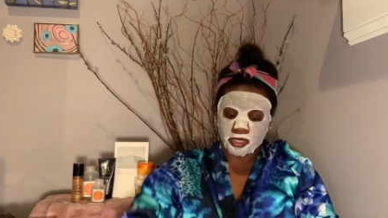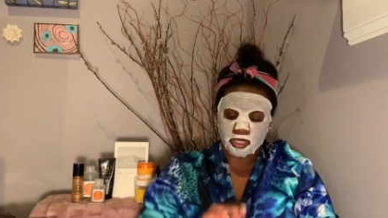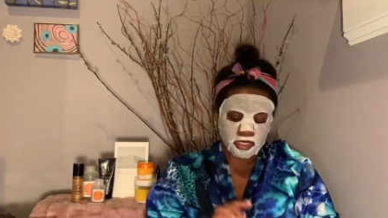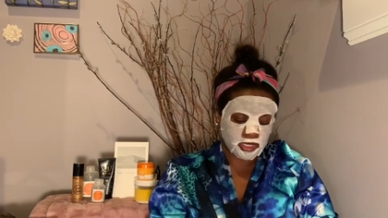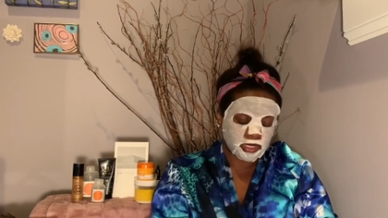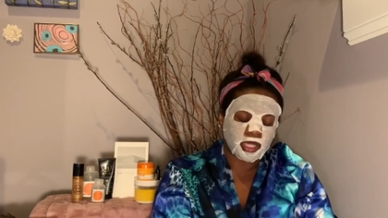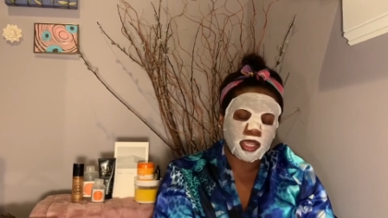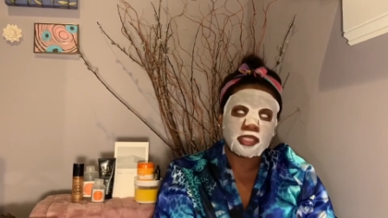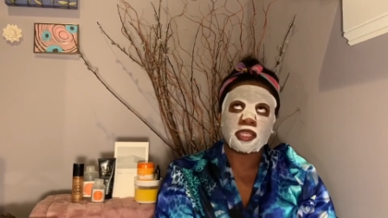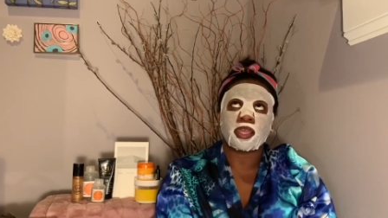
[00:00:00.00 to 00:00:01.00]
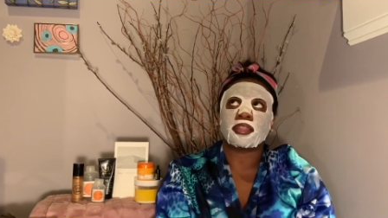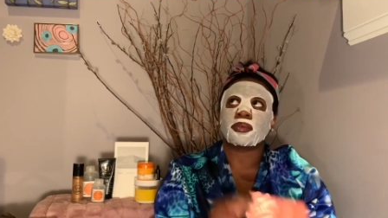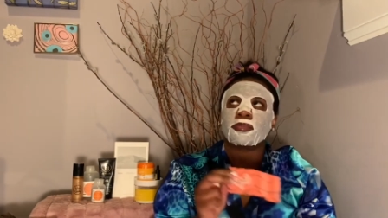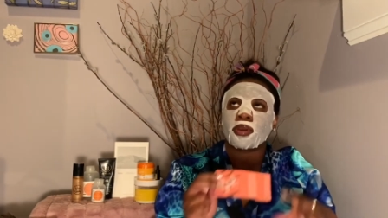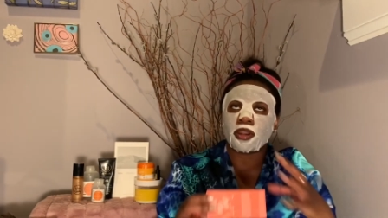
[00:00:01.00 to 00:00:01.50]
It stains it like the
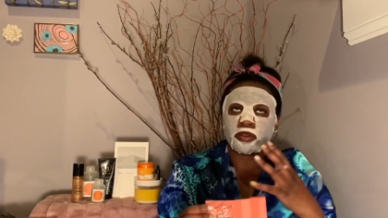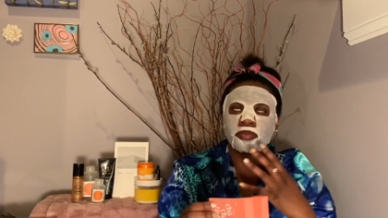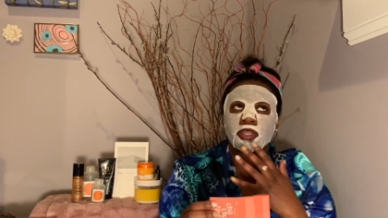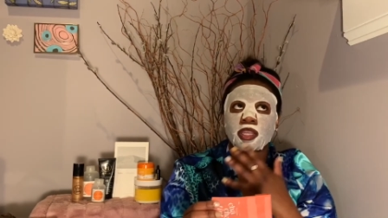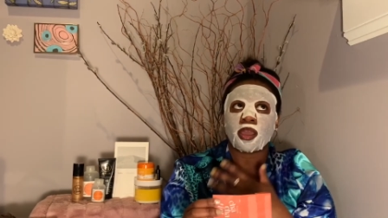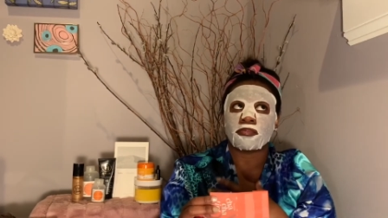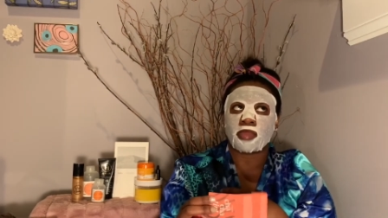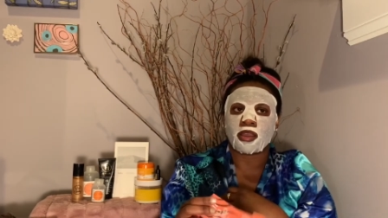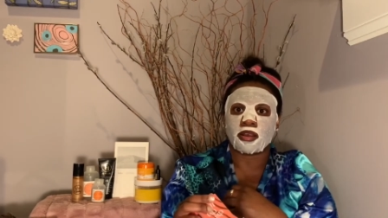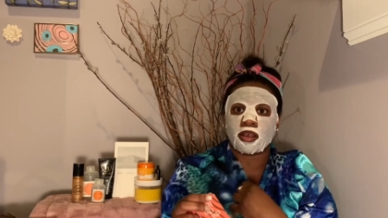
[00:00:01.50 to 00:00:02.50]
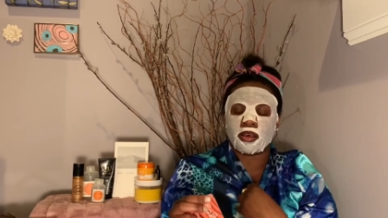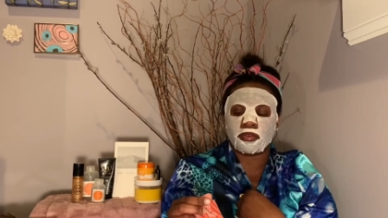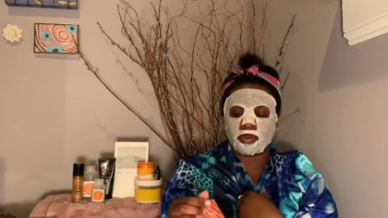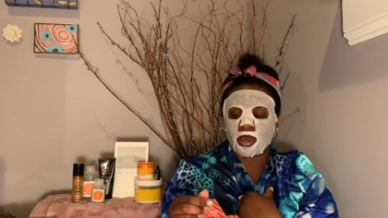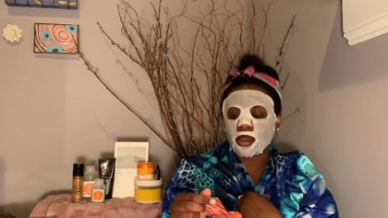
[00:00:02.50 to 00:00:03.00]
perfect amount of
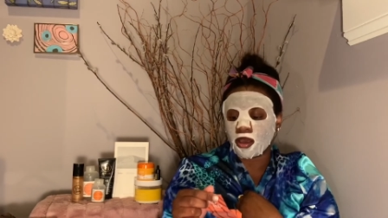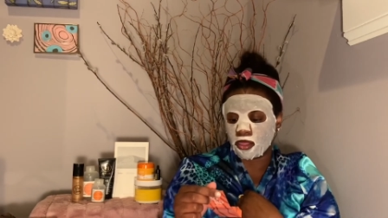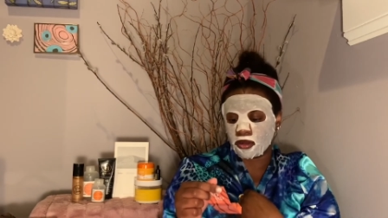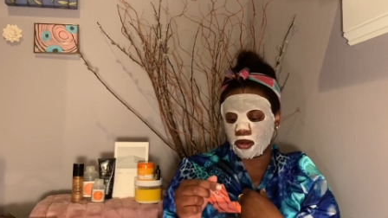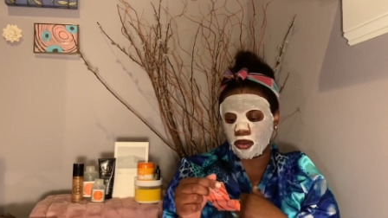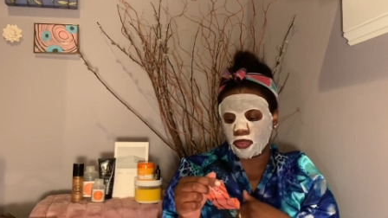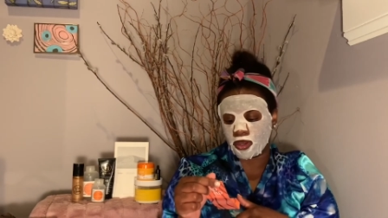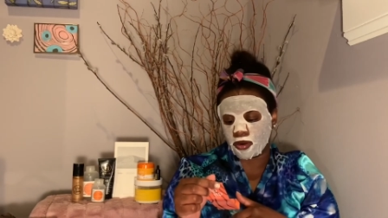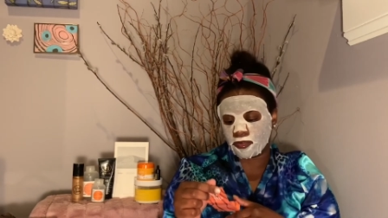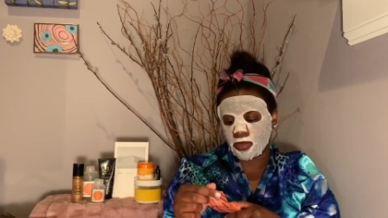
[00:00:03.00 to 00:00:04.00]
color on there.